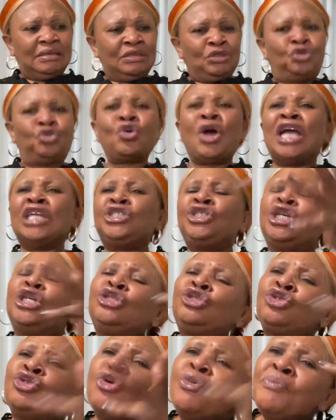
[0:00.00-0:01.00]

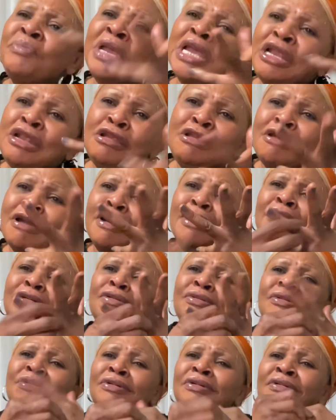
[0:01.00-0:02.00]
22
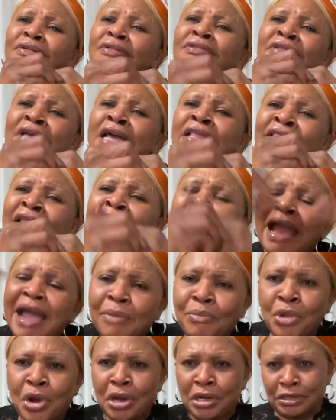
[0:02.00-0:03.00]
million
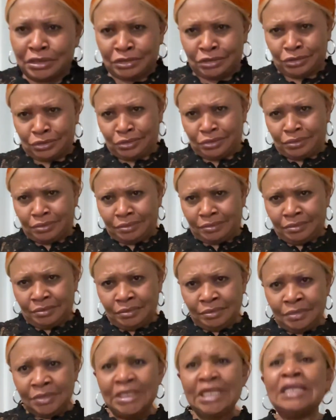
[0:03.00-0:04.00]
diamond.
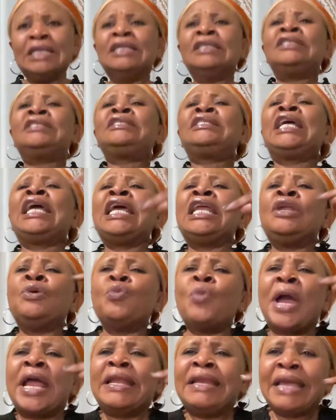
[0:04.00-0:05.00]
Still,
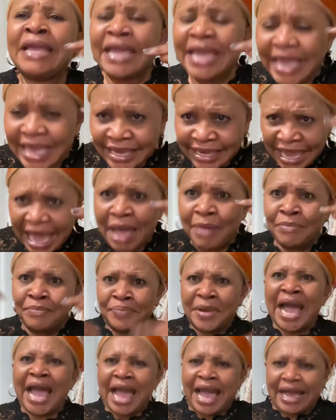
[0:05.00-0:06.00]
when he came
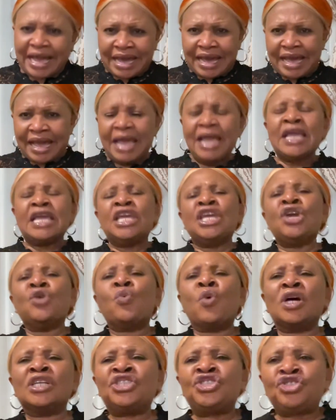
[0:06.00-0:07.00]
back, he
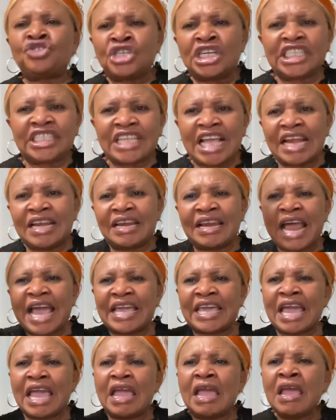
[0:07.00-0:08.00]
was
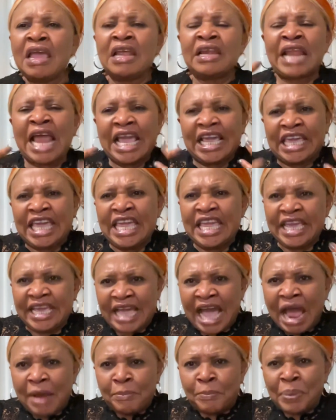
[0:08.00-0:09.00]
treated like he
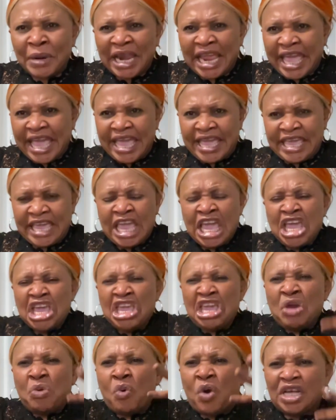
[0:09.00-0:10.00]
got plague.
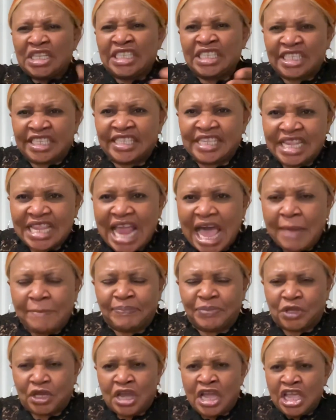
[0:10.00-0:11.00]
He was
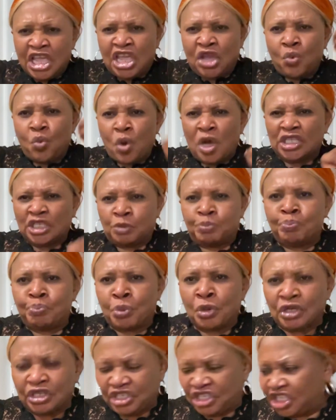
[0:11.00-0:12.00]
slapped. He was
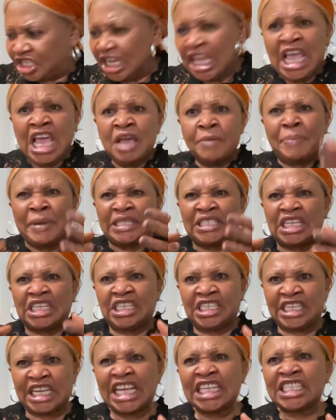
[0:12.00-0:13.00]
pushed. But
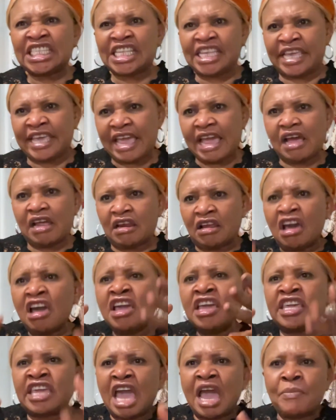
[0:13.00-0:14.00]
this girl
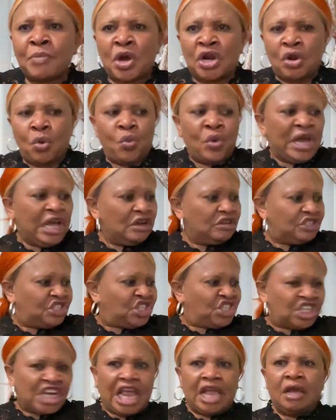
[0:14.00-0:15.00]
came on a
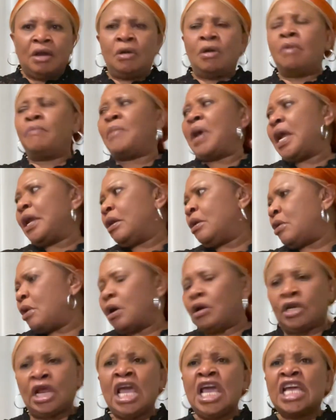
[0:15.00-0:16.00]
wheelchair. Oh my
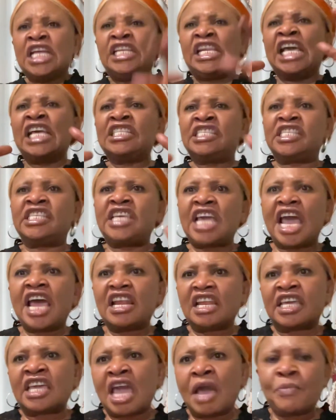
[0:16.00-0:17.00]
God. This
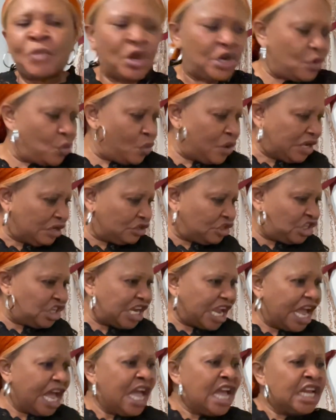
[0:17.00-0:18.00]
girl came on a
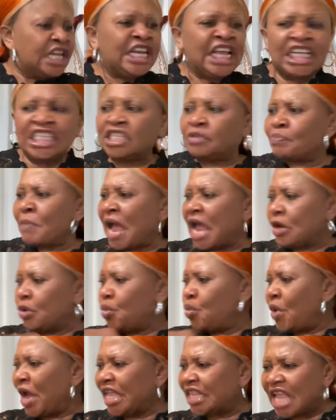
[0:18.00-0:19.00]
wheelchair. This man
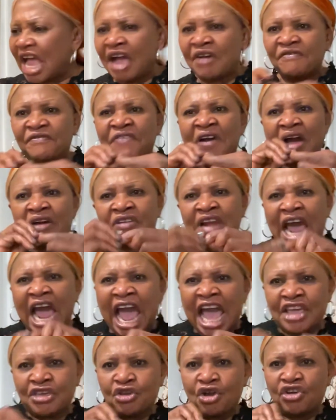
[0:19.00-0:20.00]
went and found
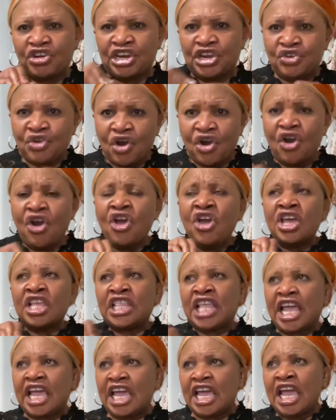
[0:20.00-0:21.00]
iron. You know,
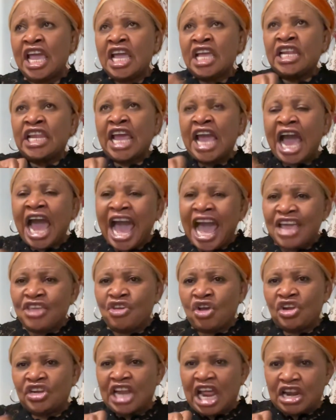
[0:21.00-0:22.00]
the
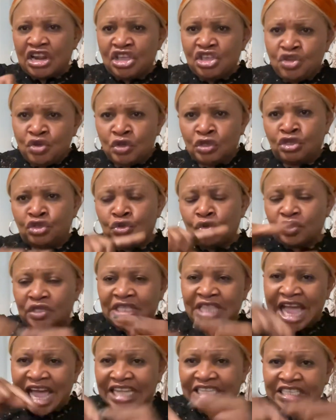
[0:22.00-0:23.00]
iron that he used to
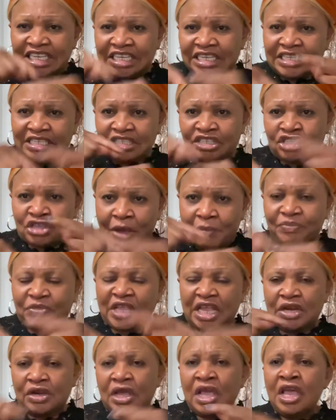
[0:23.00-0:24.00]
tighten
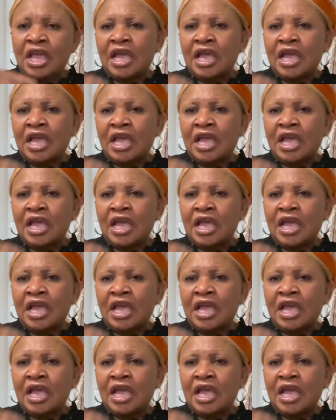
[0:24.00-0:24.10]
something.